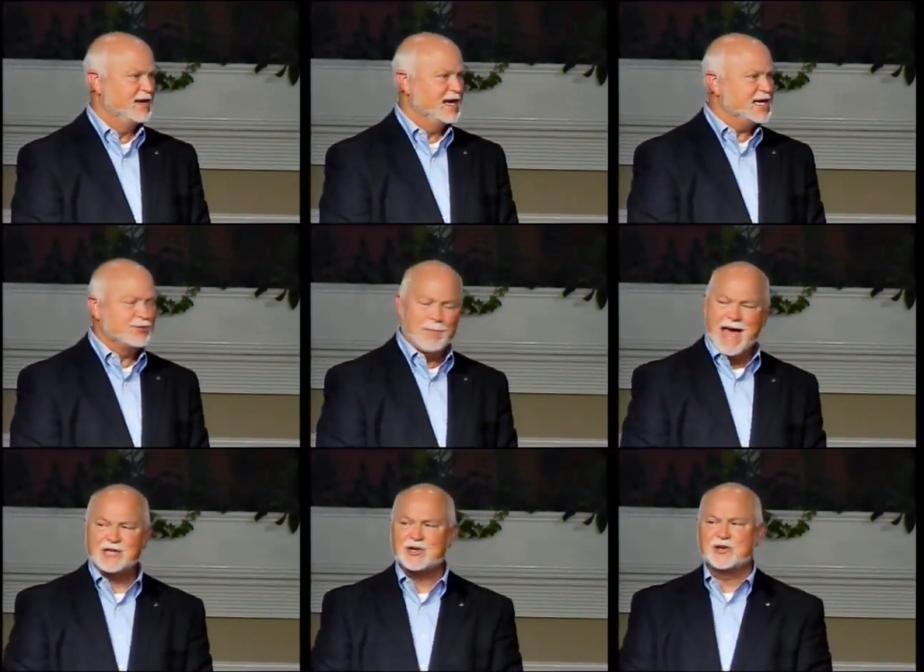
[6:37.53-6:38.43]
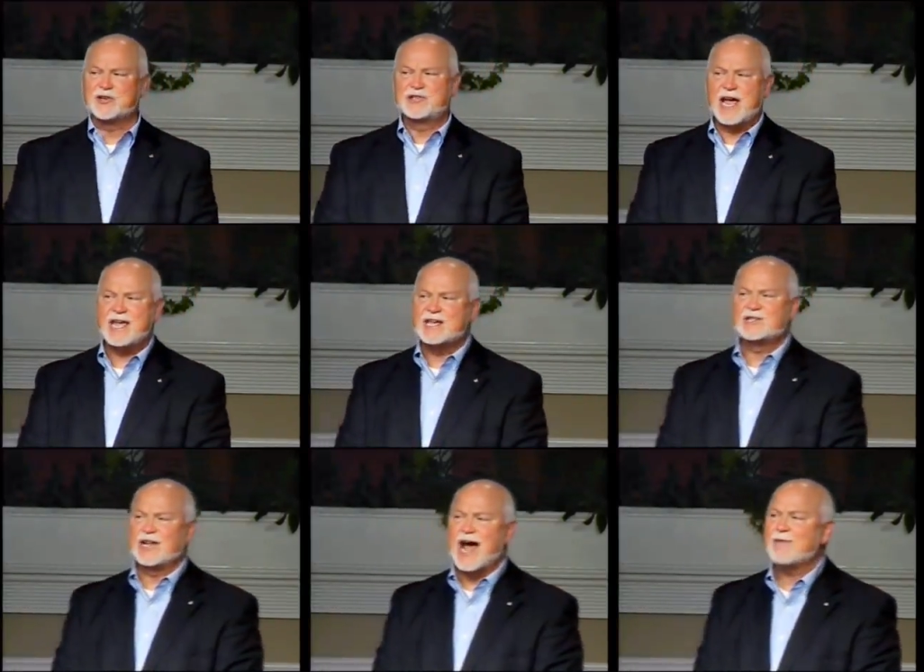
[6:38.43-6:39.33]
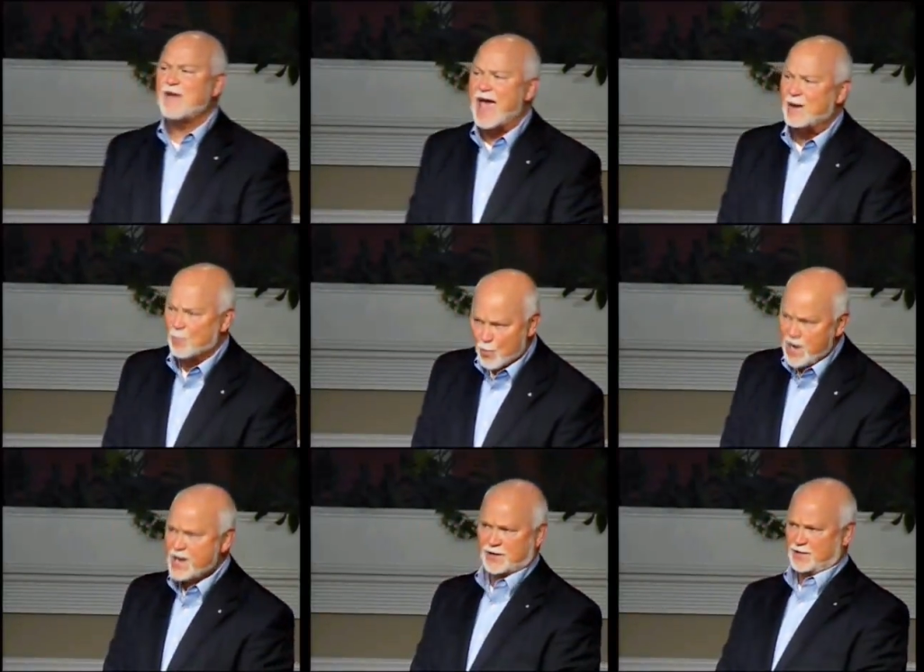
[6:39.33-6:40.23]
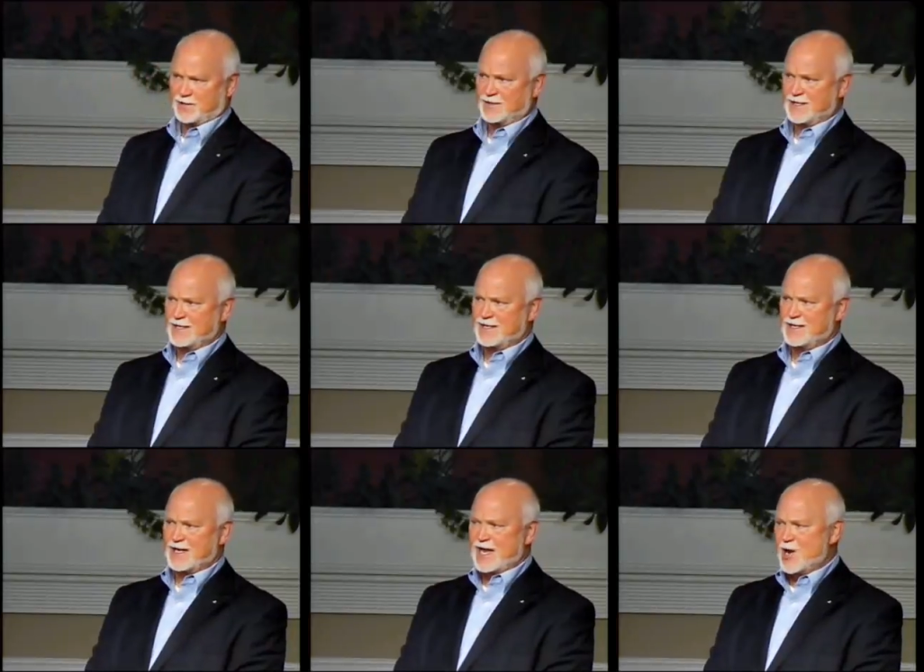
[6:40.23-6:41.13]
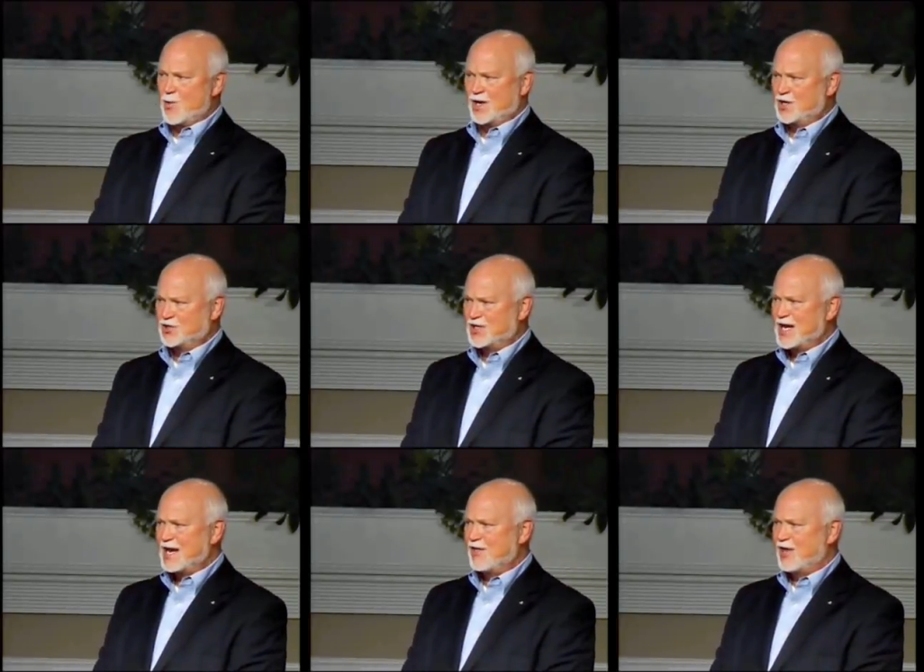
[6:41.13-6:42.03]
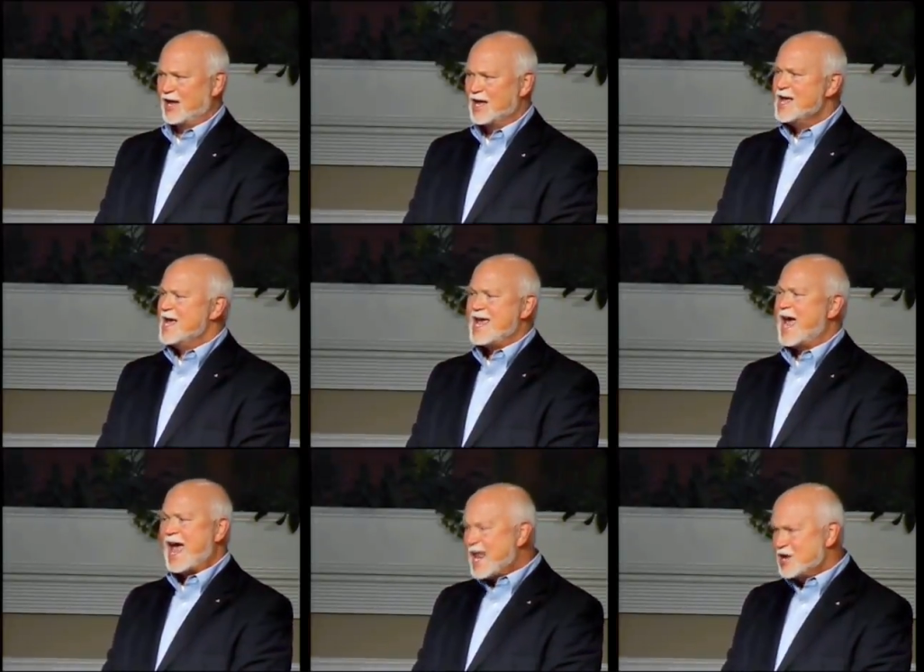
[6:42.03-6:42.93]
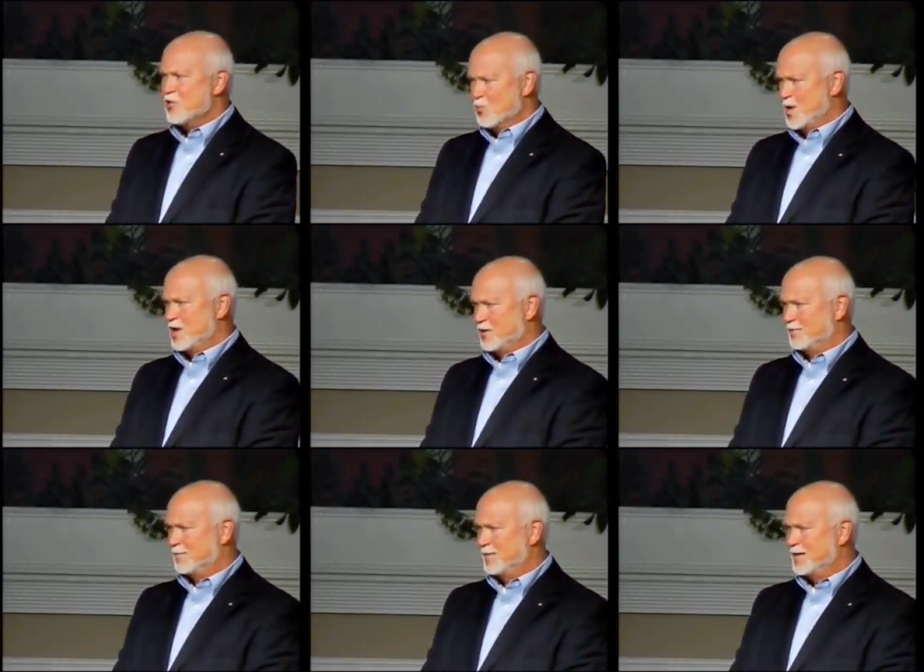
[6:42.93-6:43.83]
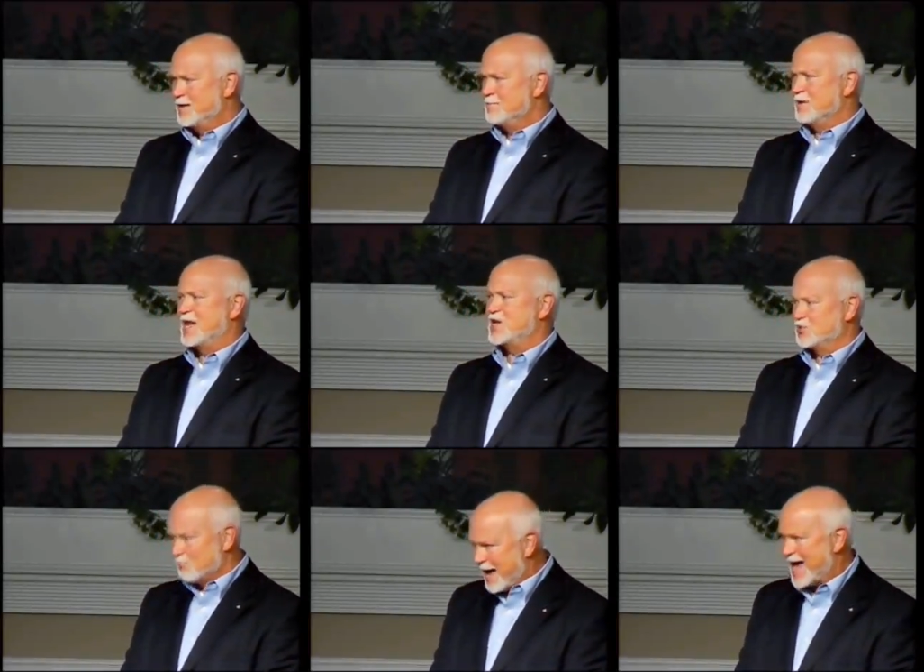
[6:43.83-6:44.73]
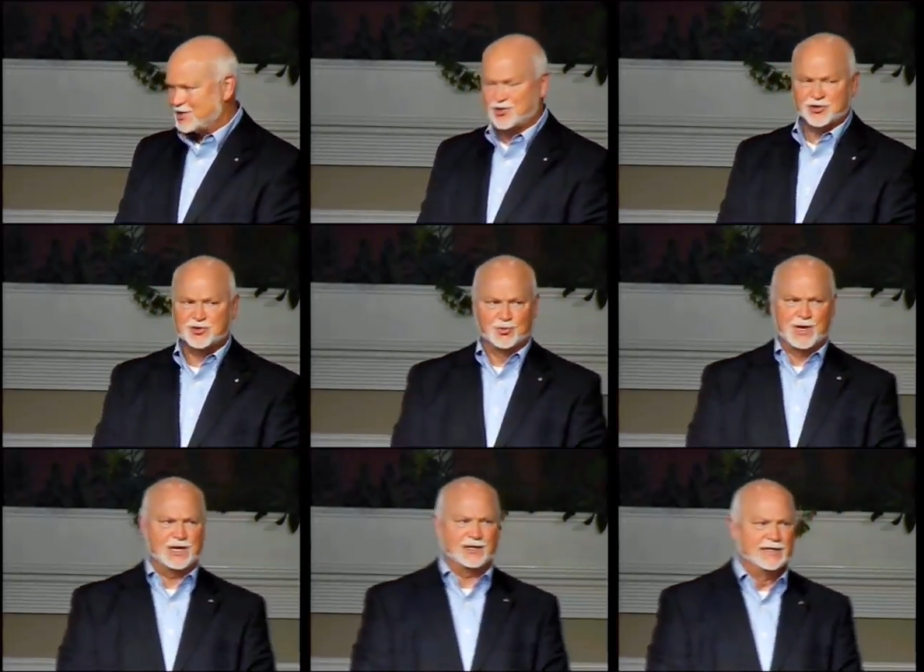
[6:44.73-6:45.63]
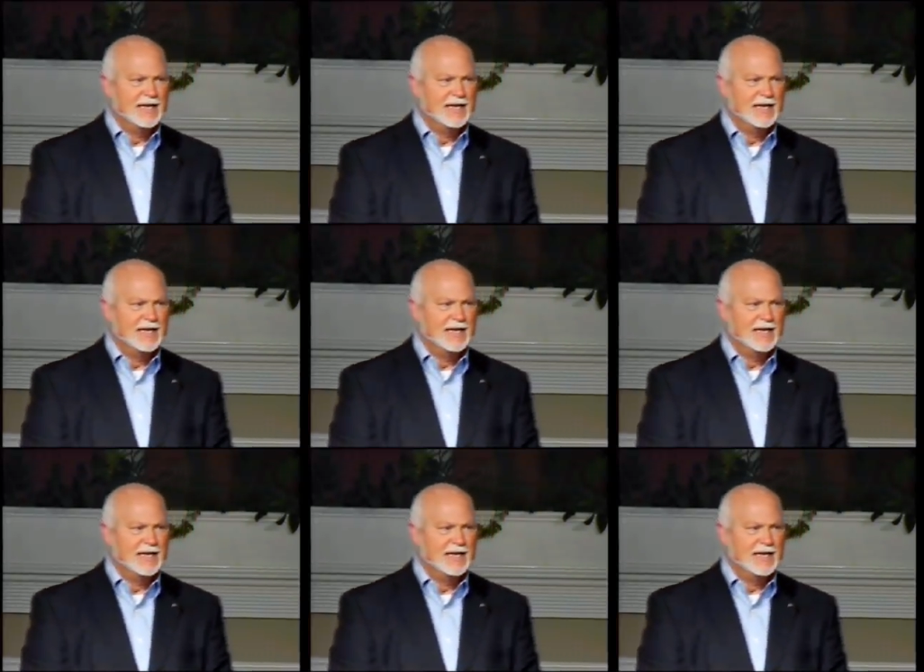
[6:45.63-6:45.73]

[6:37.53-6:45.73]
His master could take his life at will, and no one could say anything. He had no will but his master's will.